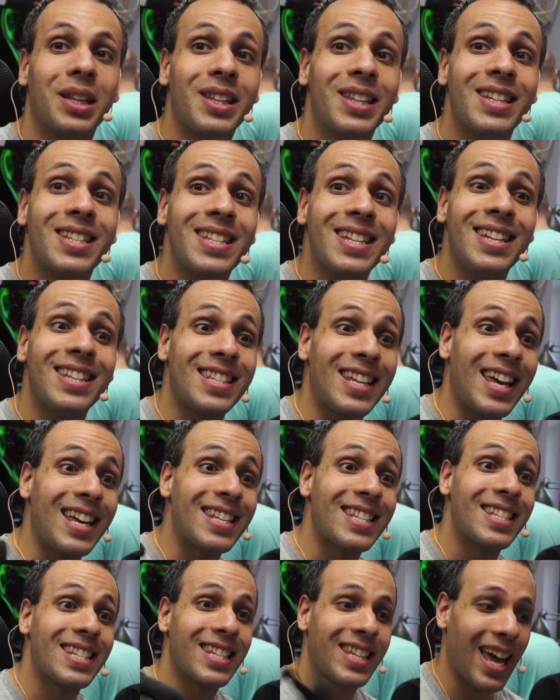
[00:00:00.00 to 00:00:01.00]
This is a
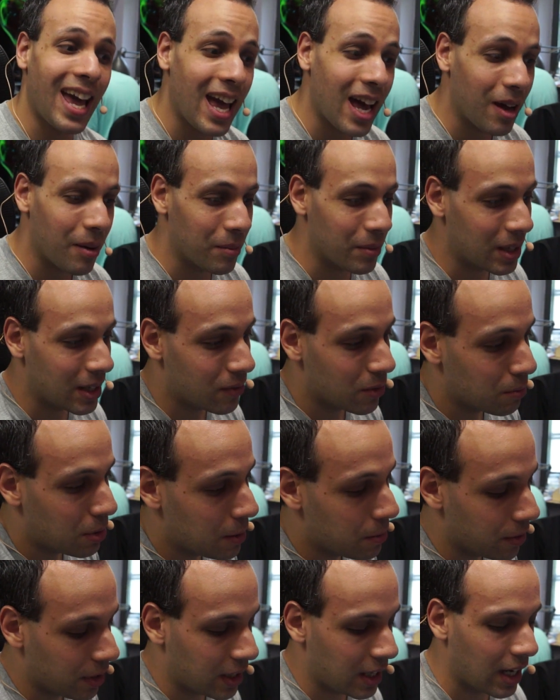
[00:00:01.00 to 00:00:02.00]
scam, giving
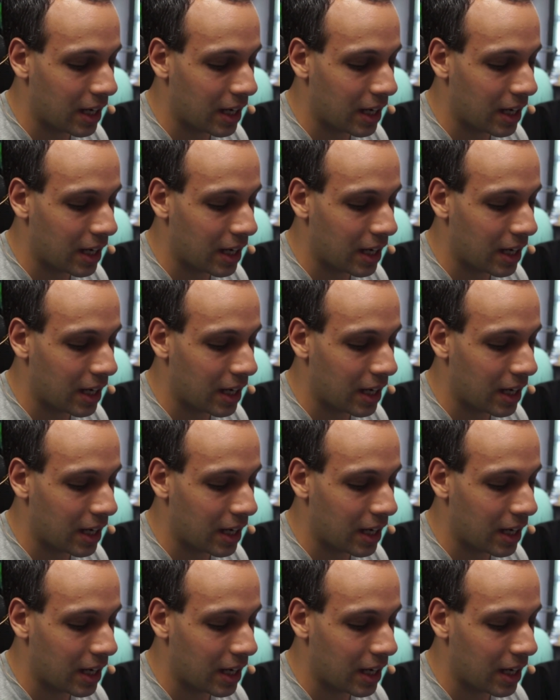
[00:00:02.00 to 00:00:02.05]
people the